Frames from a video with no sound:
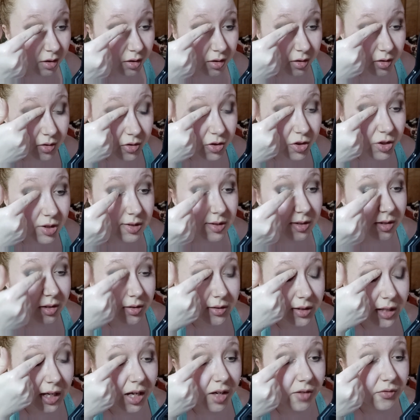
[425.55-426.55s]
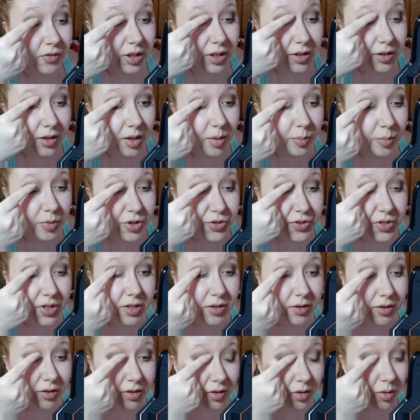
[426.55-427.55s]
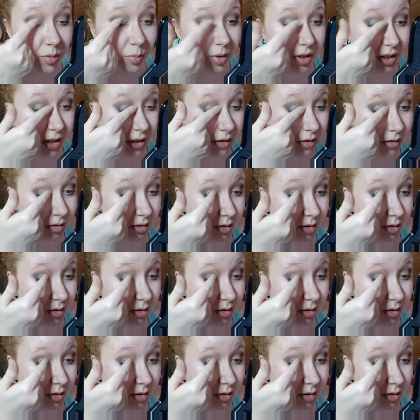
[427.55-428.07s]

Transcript: to just liven it up just a little bit.